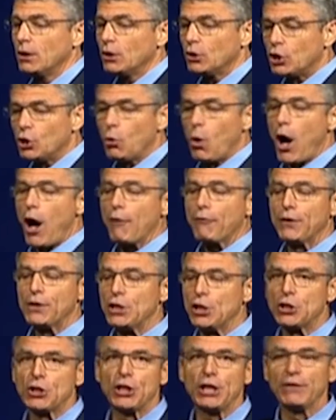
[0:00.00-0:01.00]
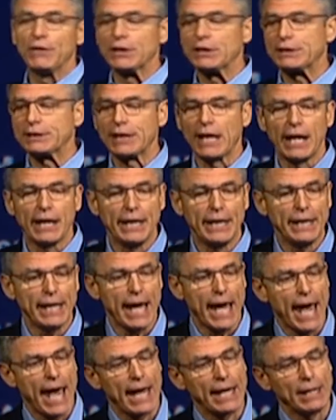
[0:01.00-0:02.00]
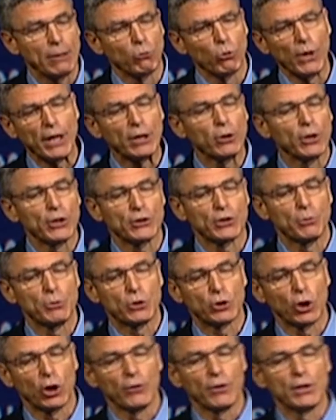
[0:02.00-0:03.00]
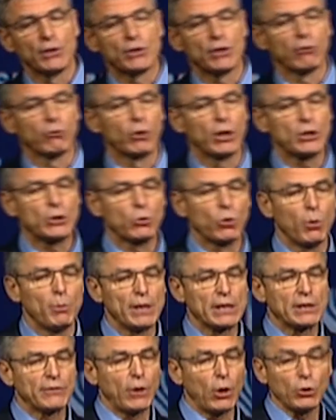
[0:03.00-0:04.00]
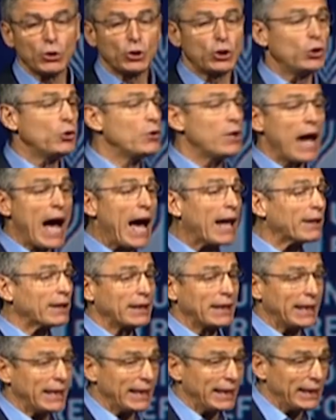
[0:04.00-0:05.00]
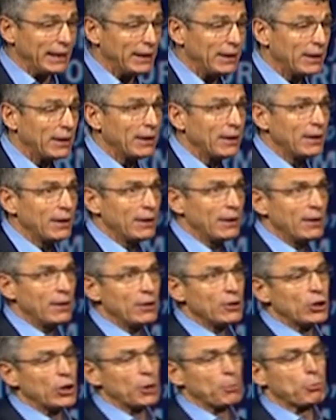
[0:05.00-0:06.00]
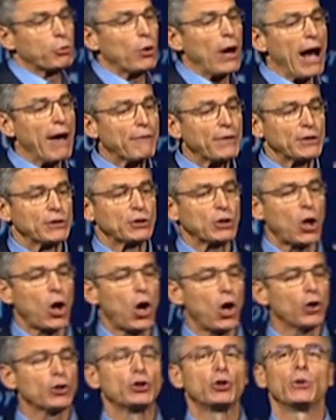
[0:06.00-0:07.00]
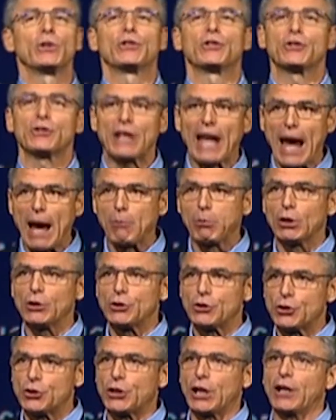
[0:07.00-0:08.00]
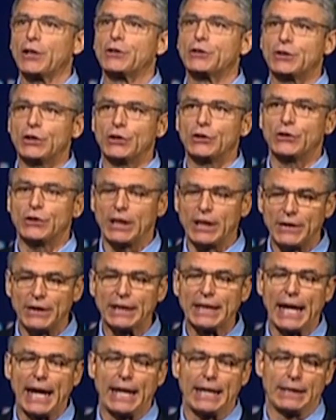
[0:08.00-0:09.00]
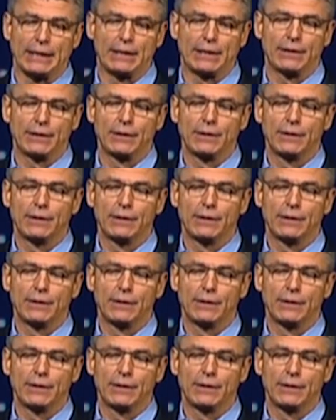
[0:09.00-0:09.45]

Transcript: Too often, yeshiva study and rigorous observance of ritual mitzvot do not lead to the prophet's call to establish justice in the gate.